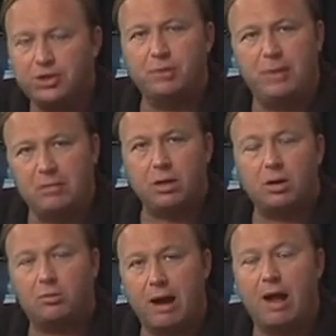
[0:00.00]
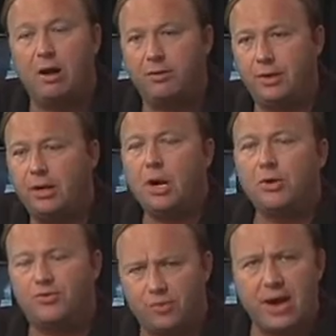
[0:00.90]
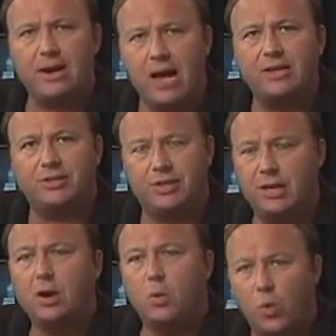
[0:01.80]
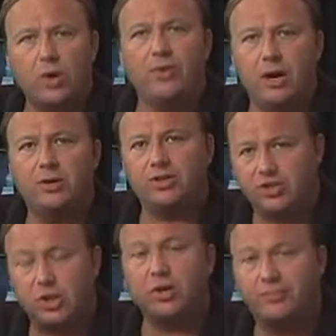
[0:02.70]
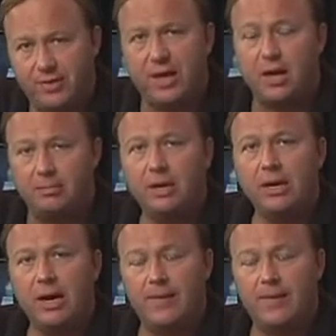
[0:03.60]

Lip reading: push the public around and train us that we're there to serve them